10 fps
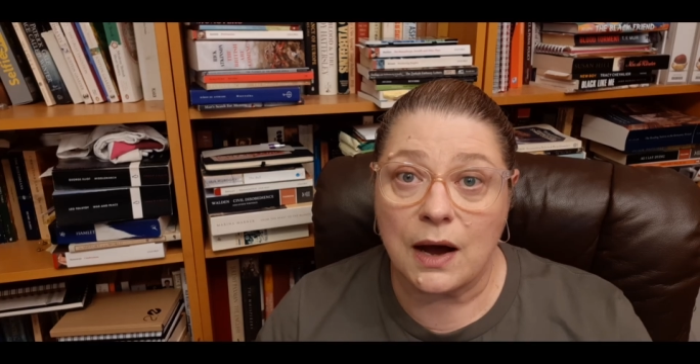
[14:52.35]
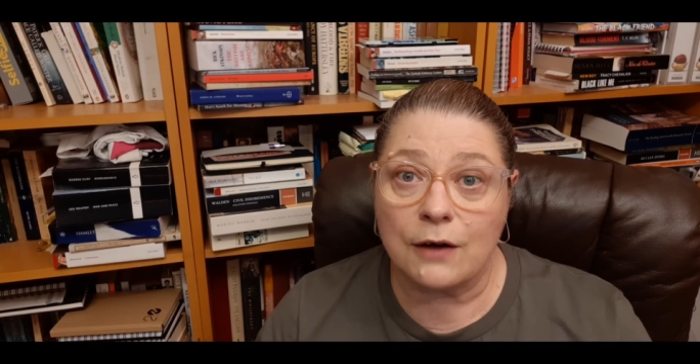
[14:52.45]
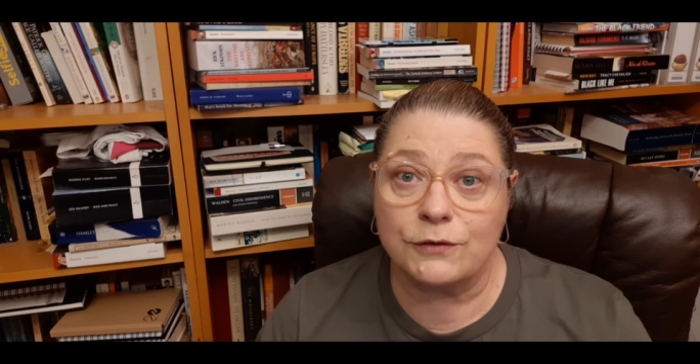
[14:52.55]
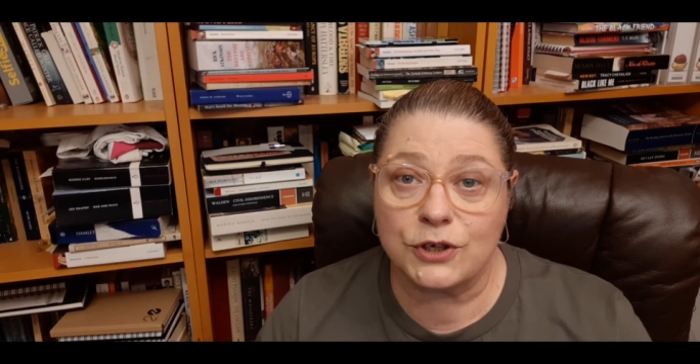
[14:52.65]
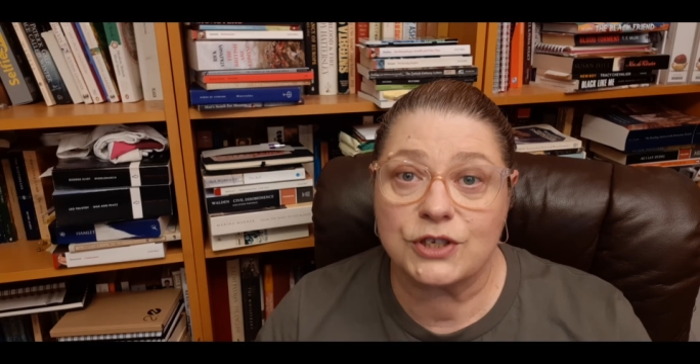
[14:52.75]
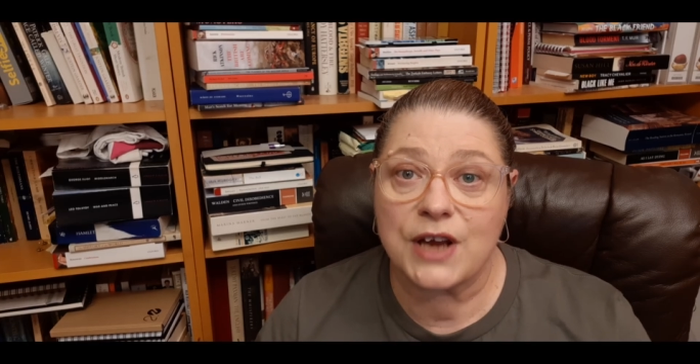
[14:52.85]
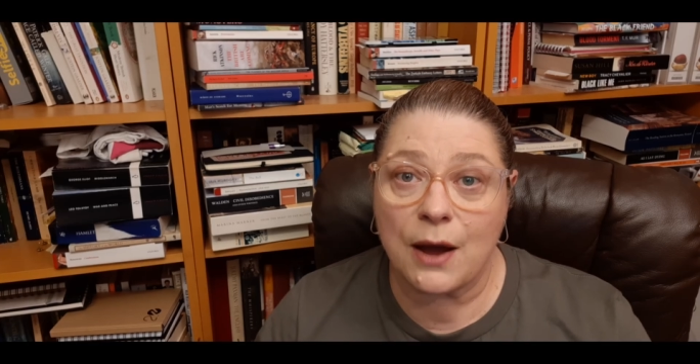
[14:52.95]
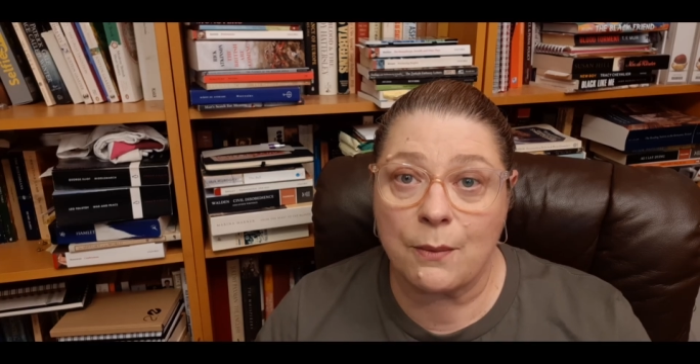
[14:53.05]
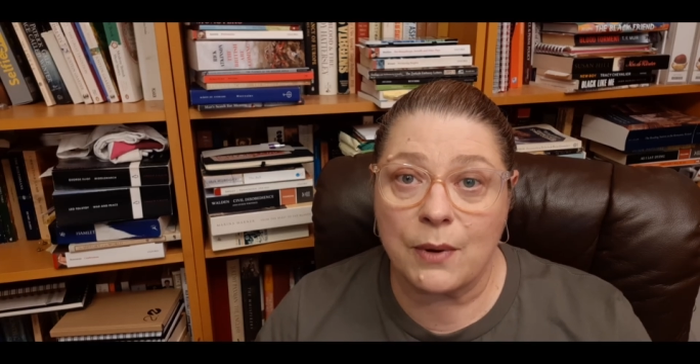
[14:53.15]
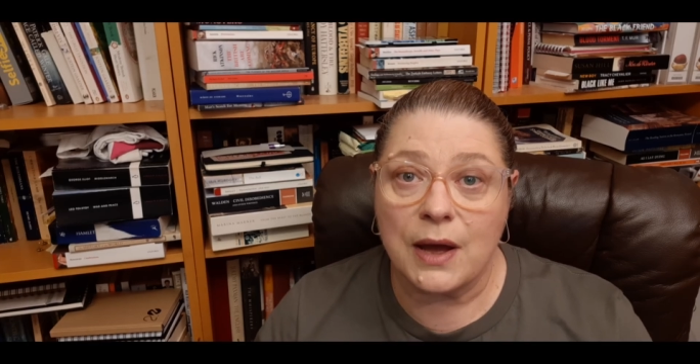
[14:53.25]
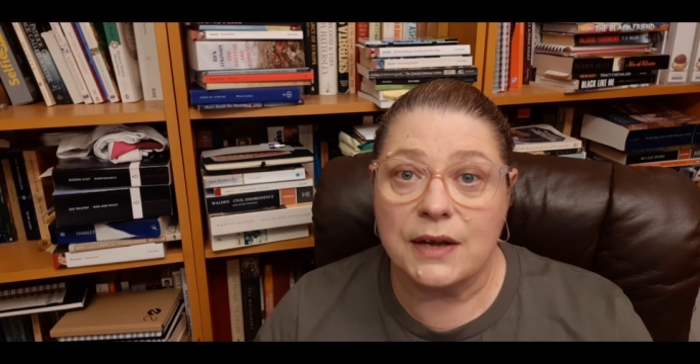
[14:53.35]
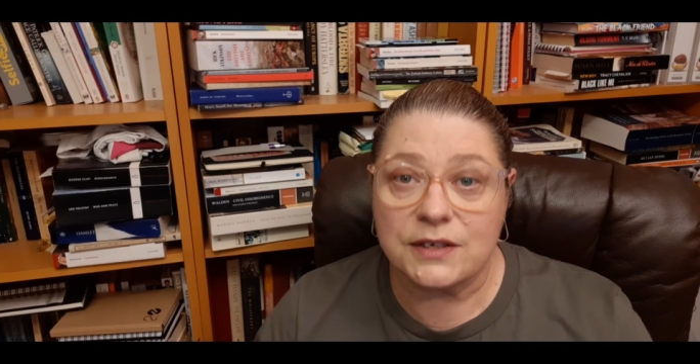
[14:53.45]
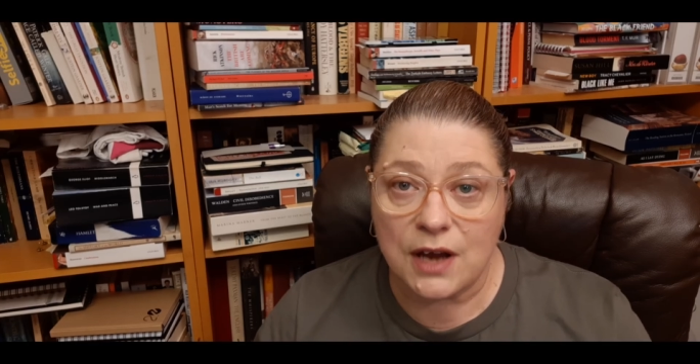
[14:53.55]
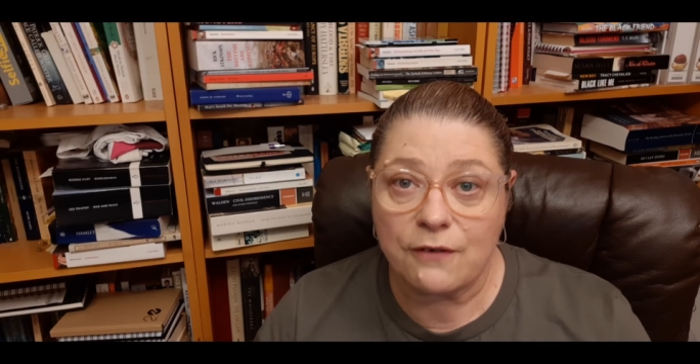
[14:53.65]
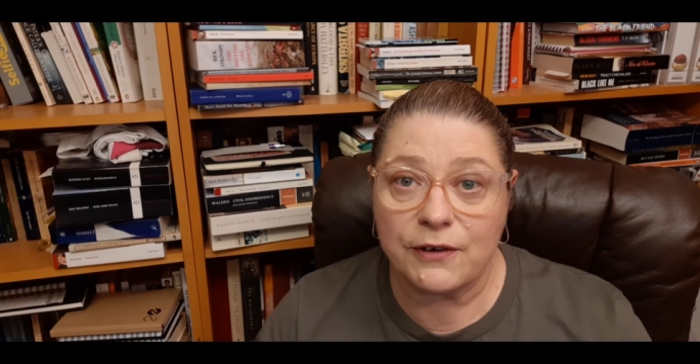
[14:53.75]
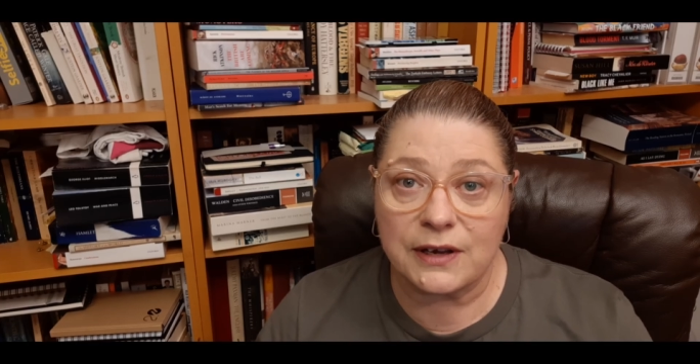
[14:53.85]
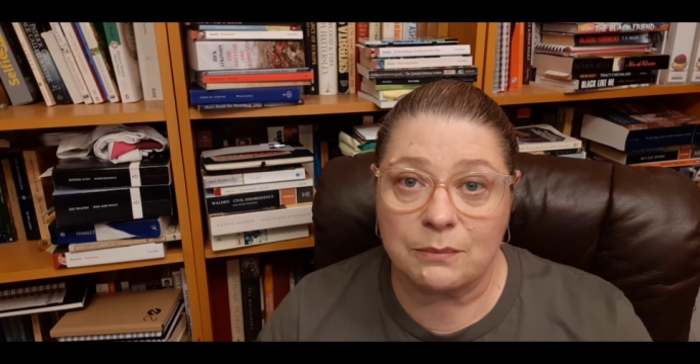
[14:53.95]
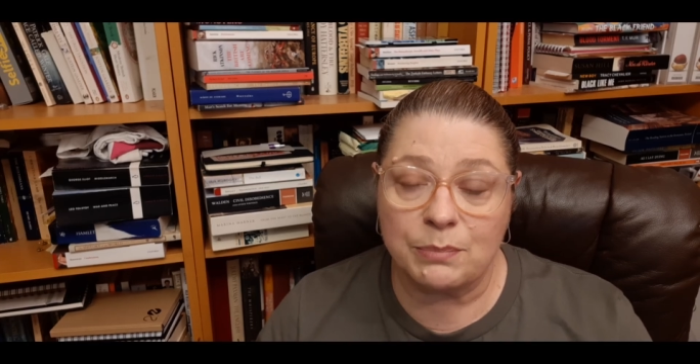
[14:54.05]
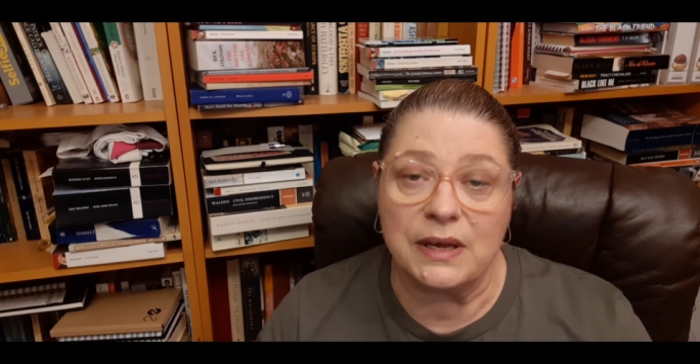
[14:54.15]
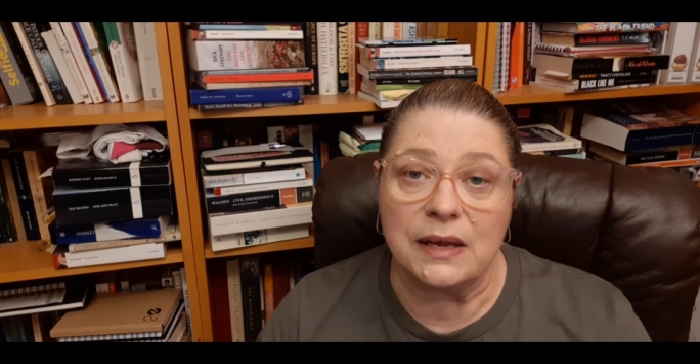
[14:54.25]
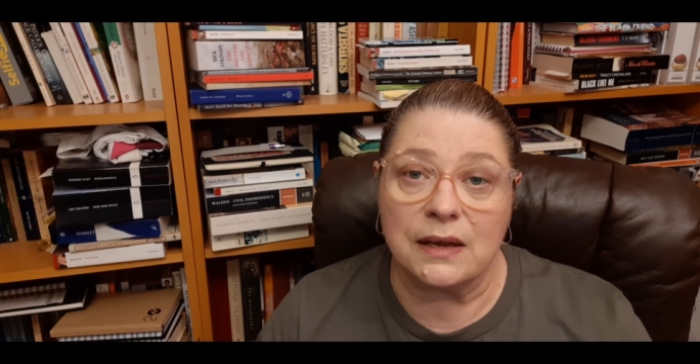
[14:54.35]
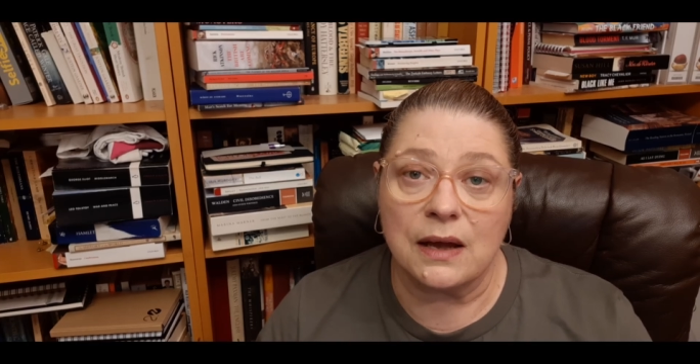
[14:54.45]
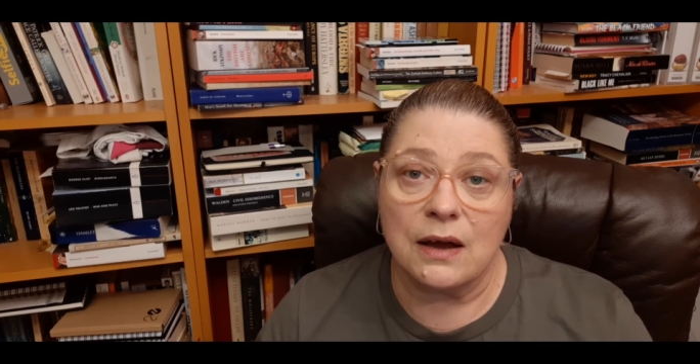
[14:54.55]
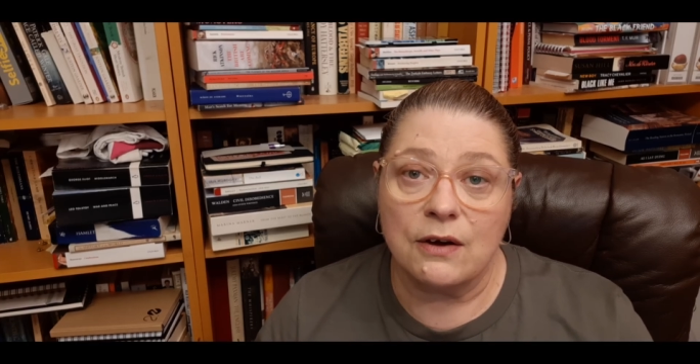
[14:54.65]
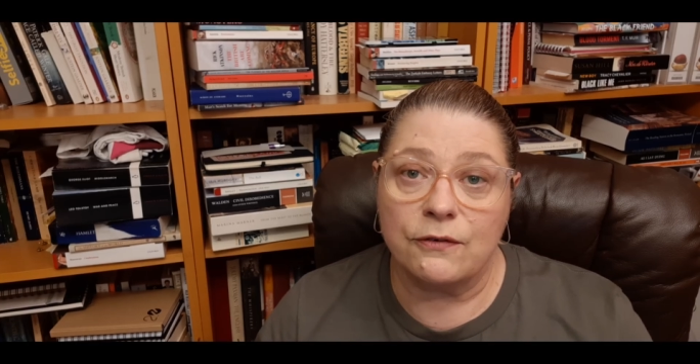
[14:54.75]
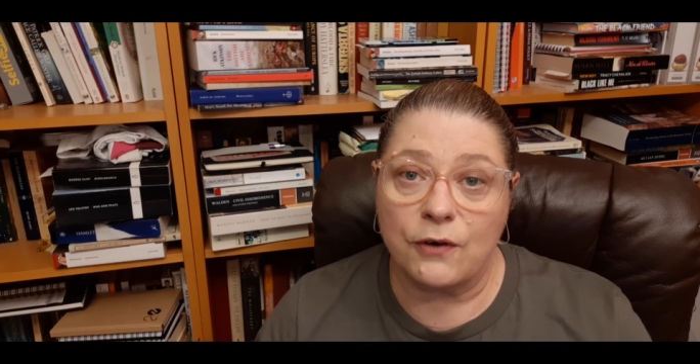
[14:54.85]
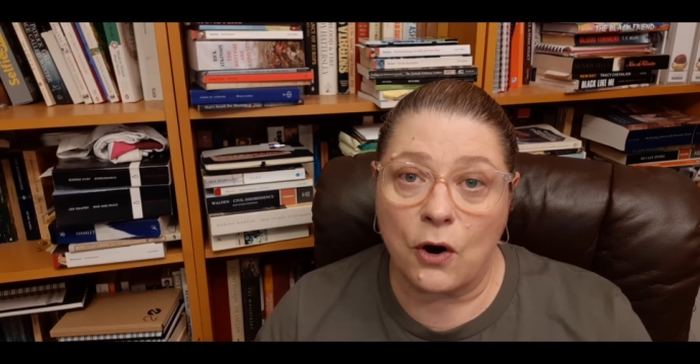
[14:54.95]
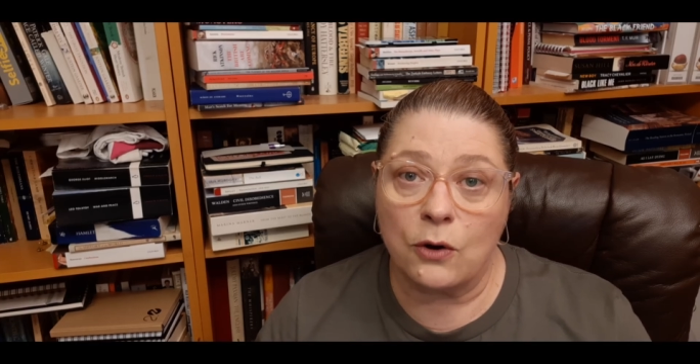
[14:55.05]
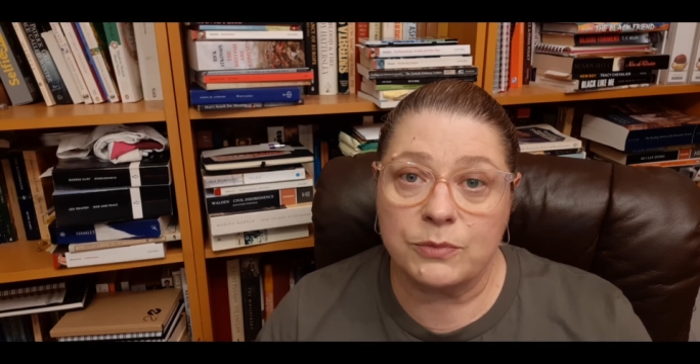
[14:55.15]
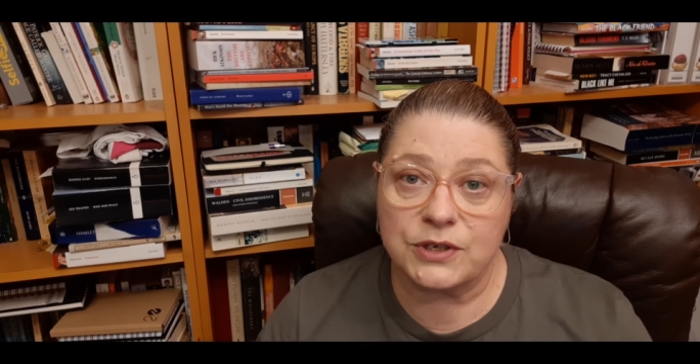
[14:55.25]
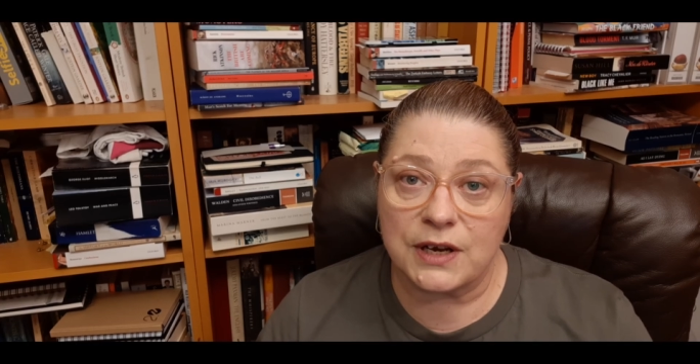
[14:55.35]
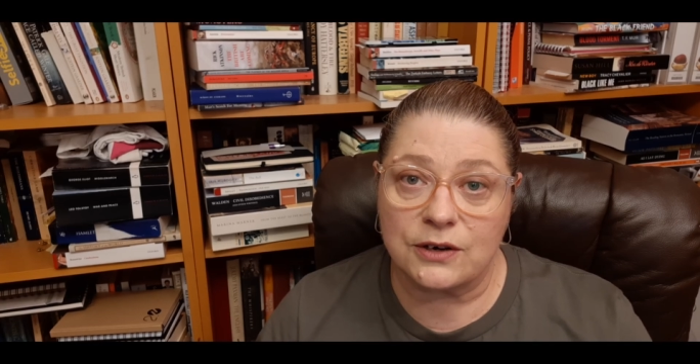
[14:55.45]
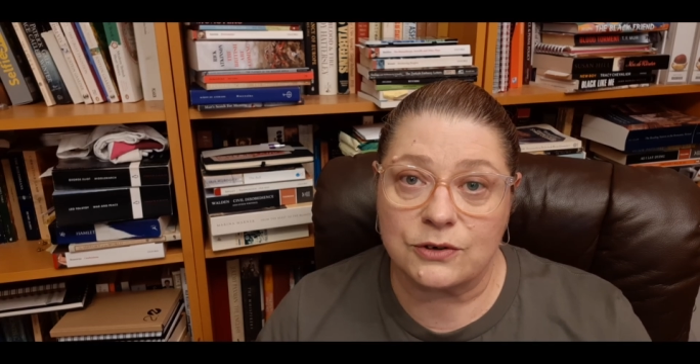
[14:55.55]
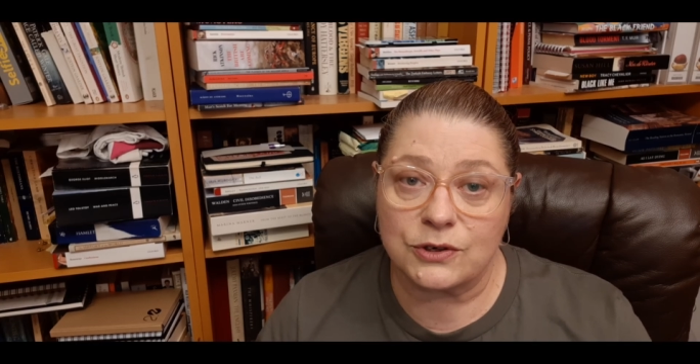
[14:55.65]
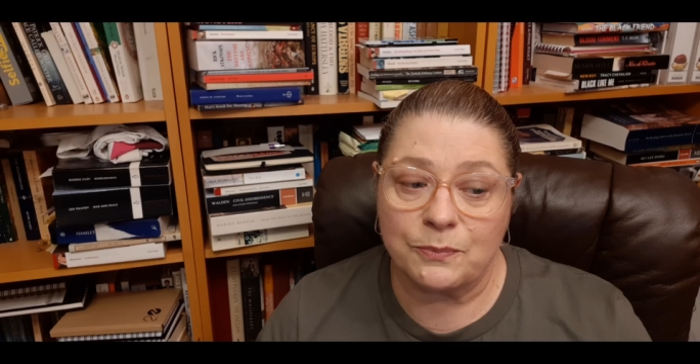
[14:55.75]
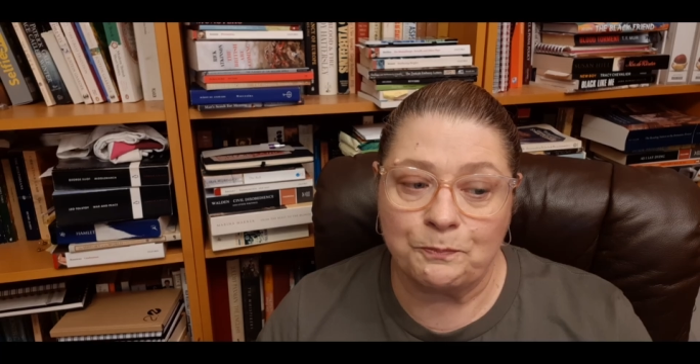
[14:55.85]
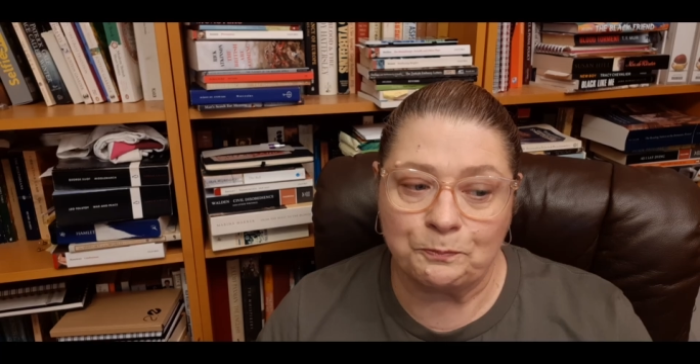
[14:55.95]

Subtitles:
of just how tough it can be for homesteaders.